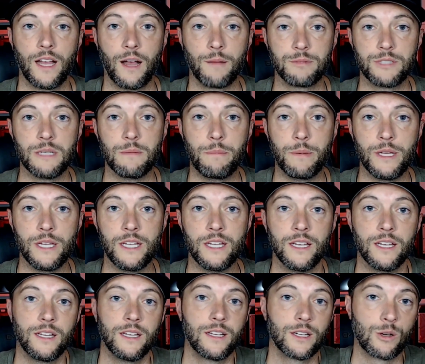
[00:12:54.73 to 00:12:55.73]
I'm
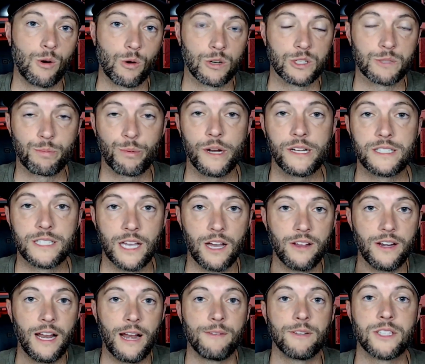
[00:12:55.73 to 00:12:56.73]
DB. Course
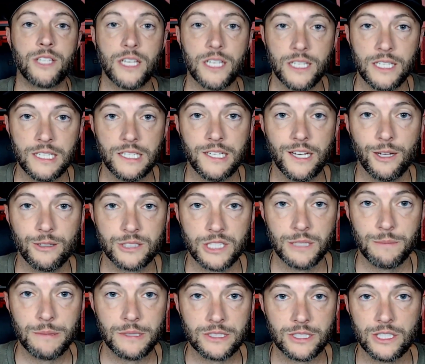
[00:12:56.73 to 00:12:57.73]
breakdown, everything you need to know.
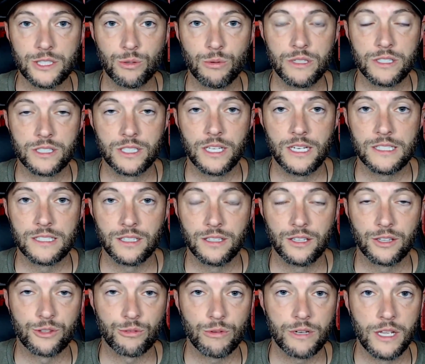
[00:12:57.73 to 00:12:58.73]
TPC Twin Cities
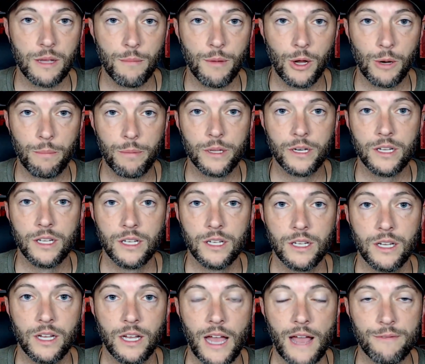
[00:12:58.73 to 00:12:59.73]
in the 3M Open.
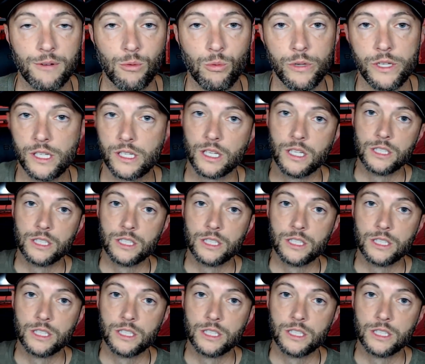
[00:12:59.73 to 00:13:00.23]
Have a week.